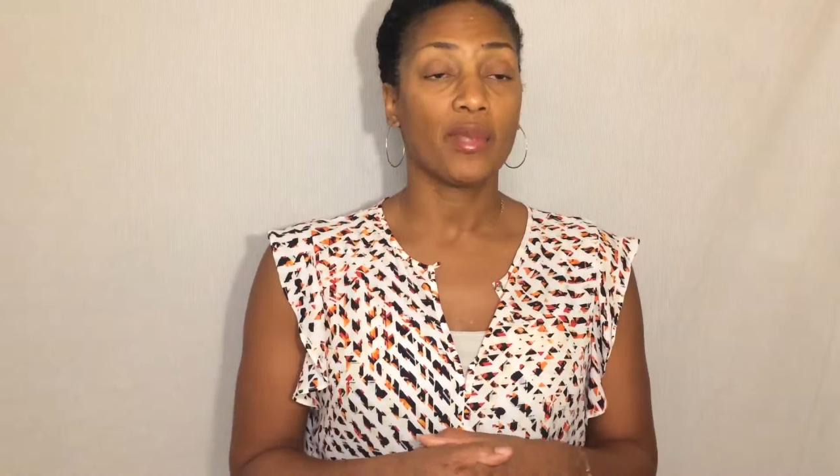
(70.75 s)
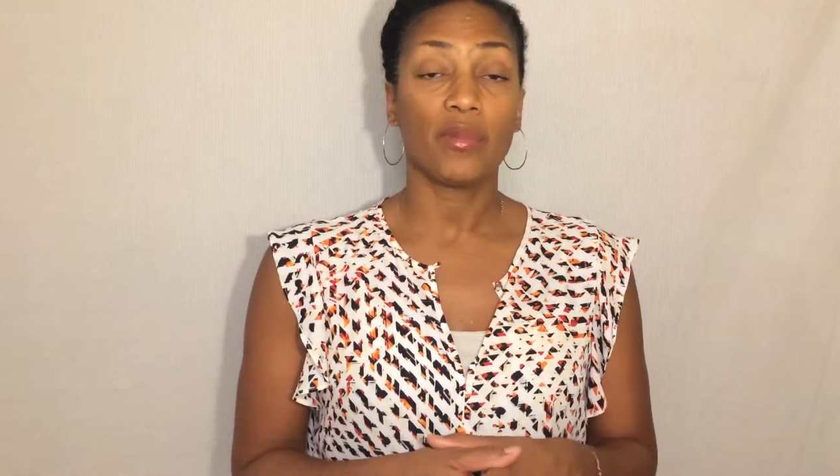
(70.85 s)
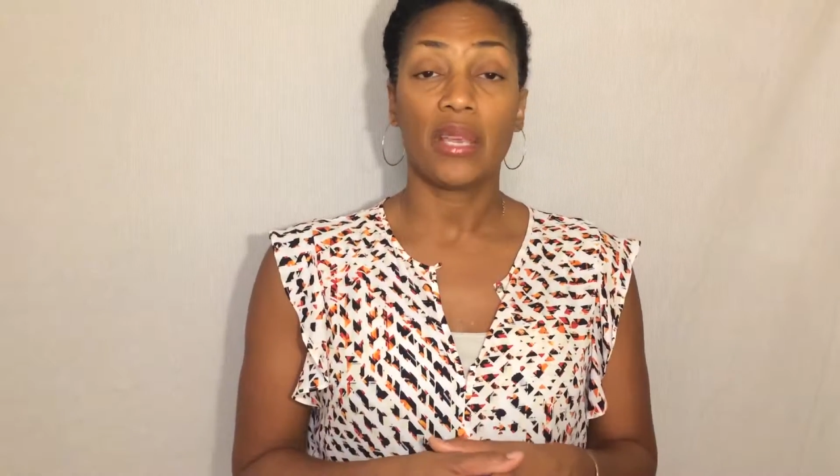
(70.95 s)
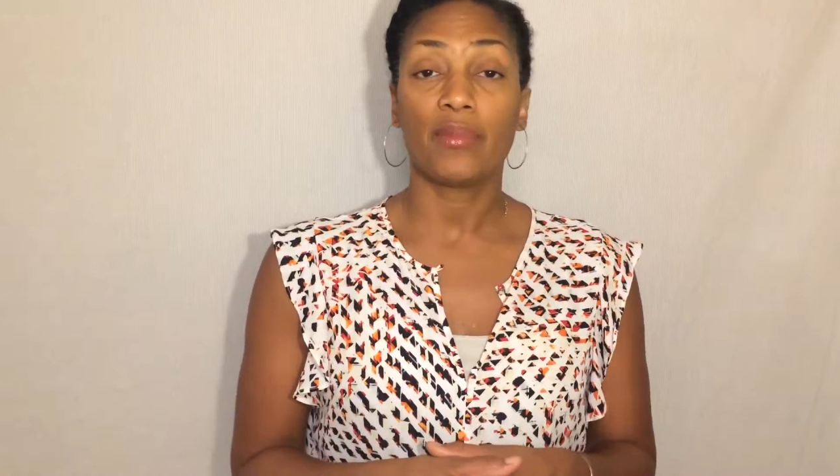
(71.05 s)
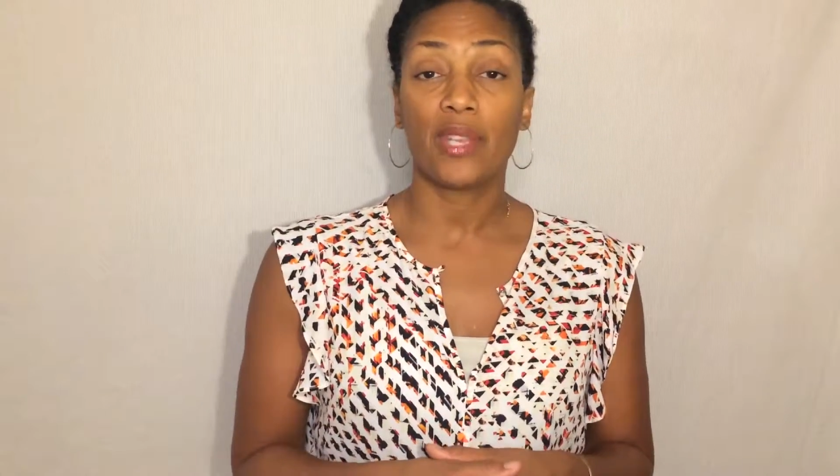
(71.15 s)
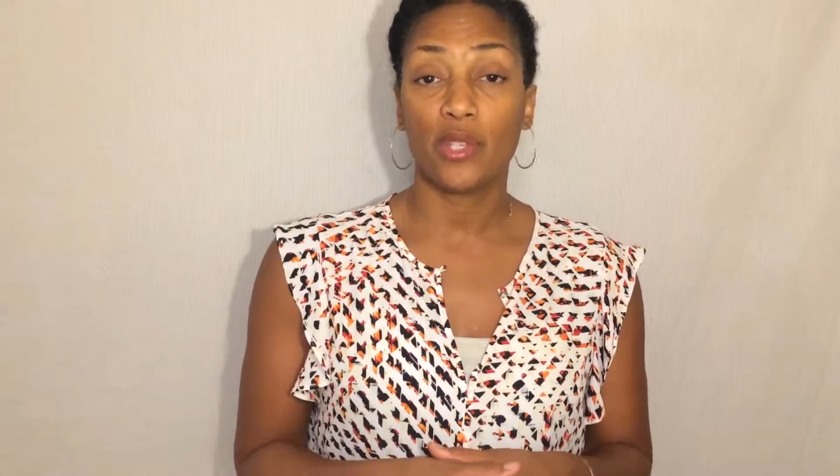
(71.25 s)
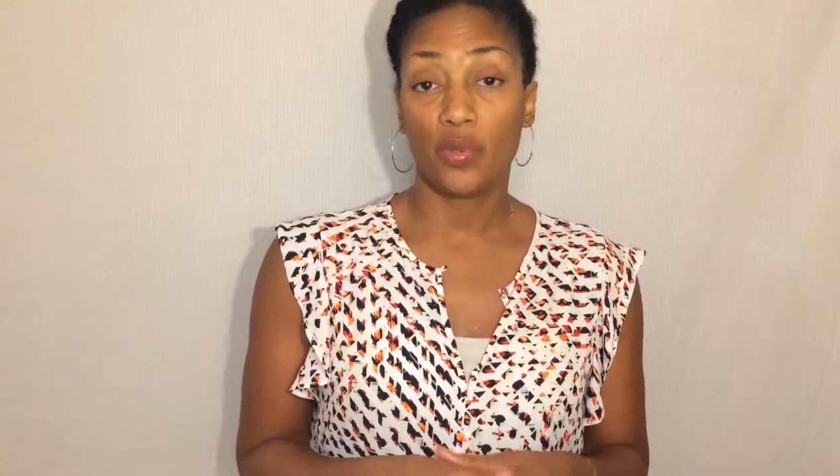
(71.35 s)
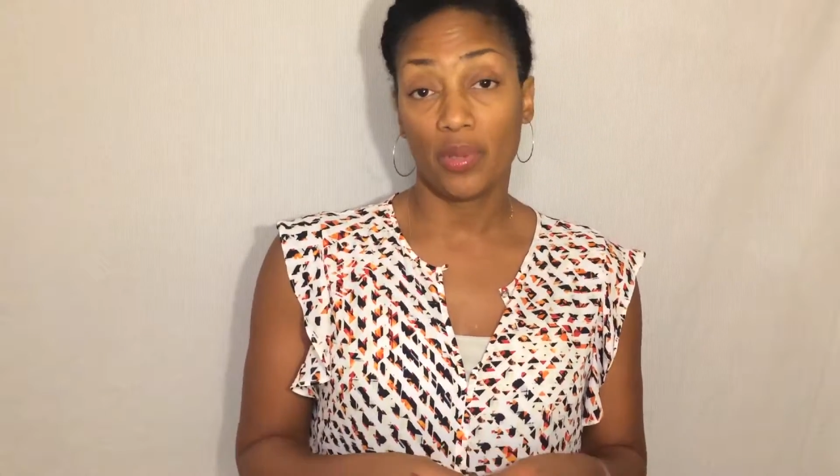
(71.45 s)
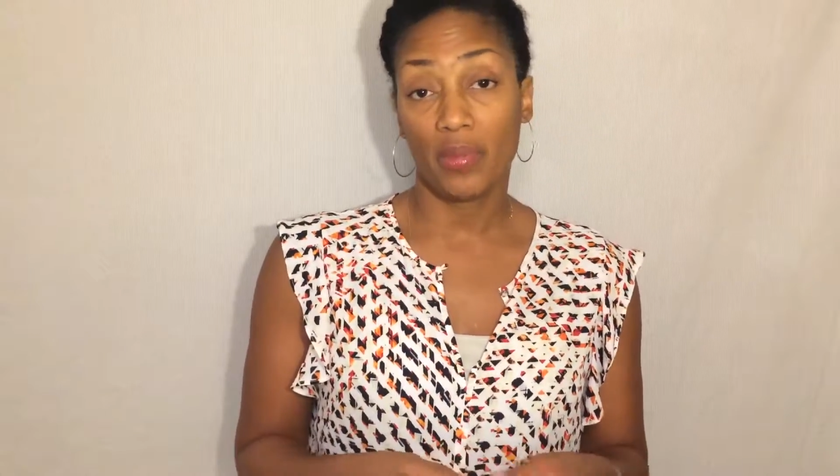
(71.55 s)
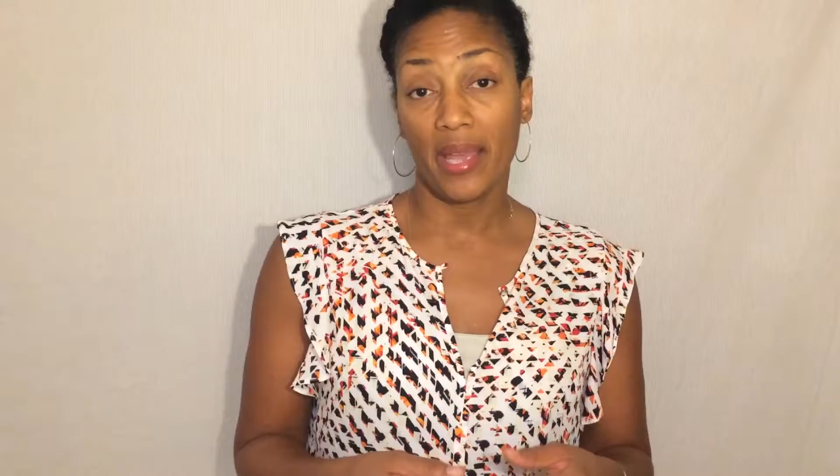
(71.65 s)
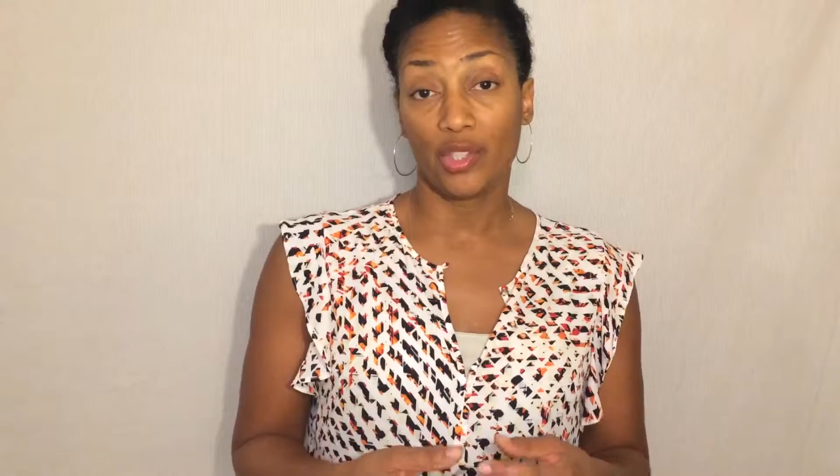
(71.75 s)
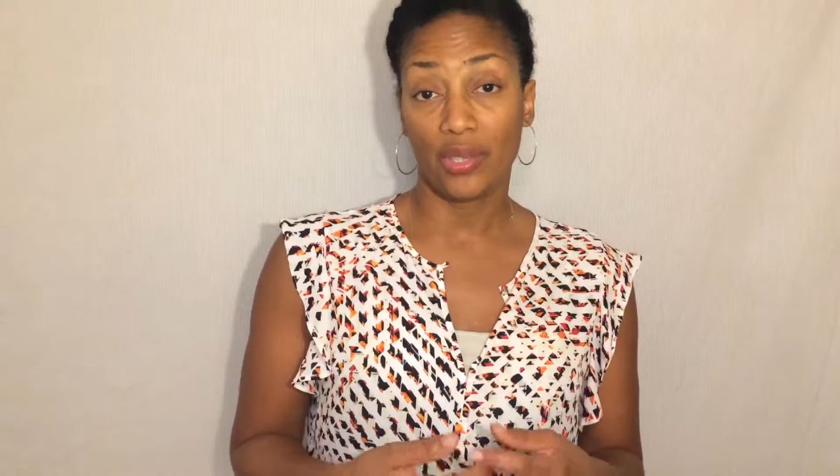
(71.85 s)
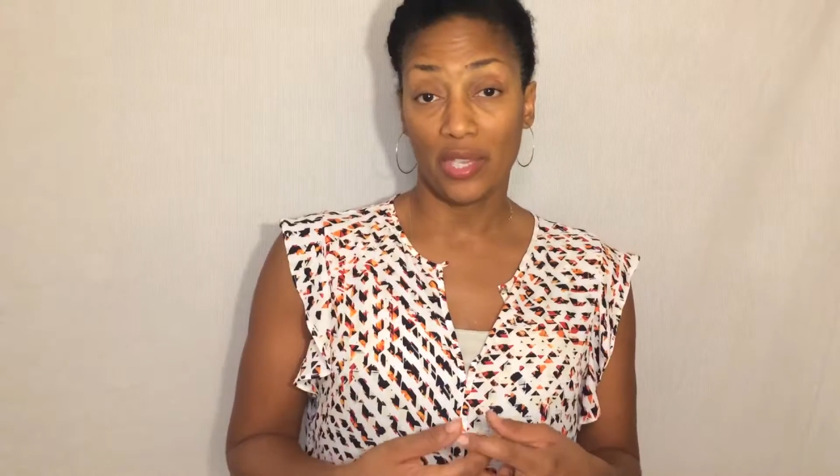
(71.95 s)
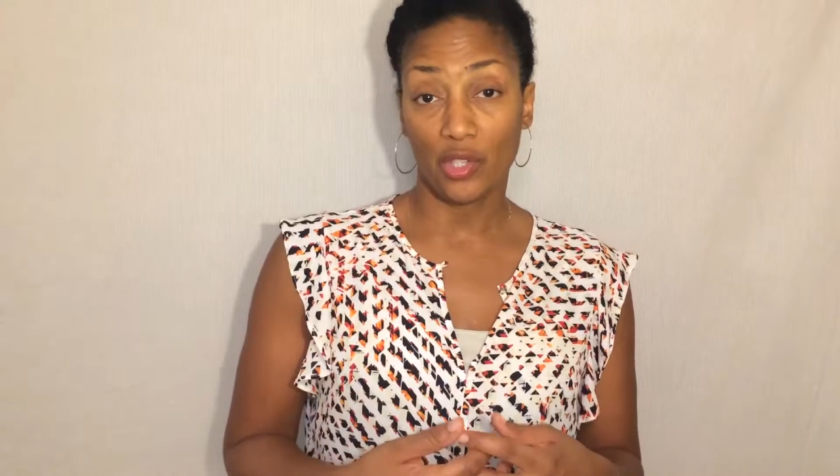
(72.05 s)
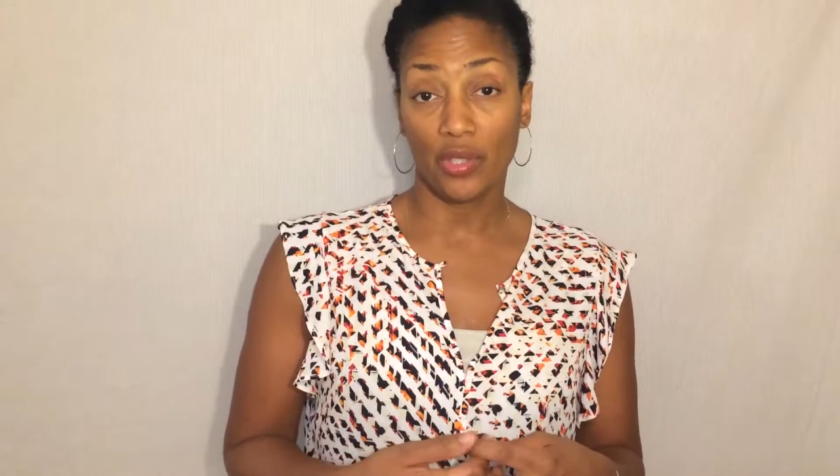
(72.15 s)
Sometimes I use
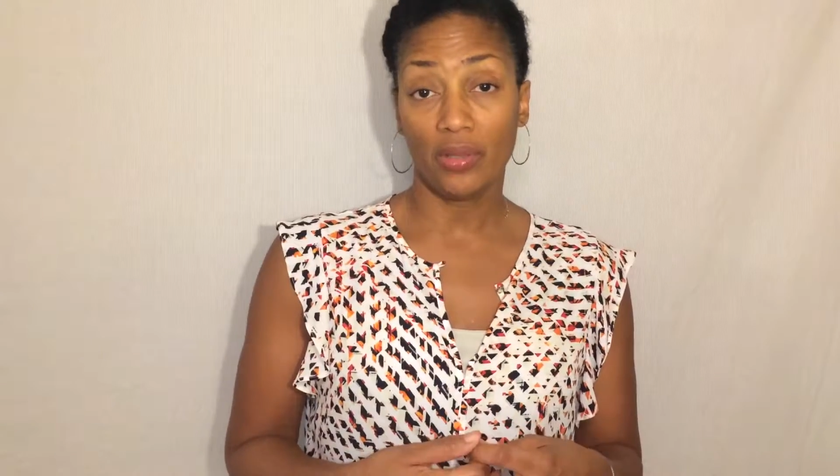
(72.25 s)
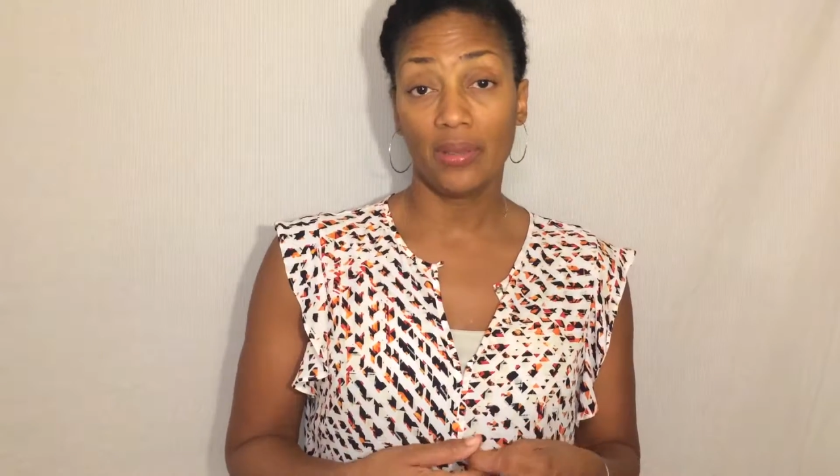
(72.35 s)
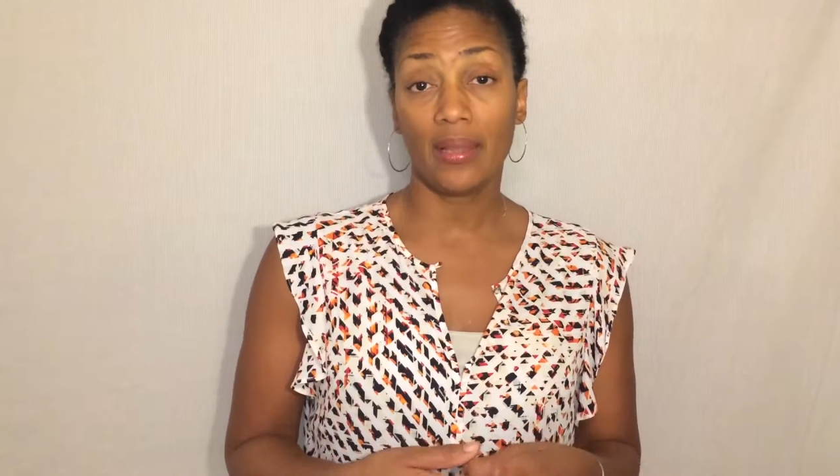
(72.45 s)
imagination.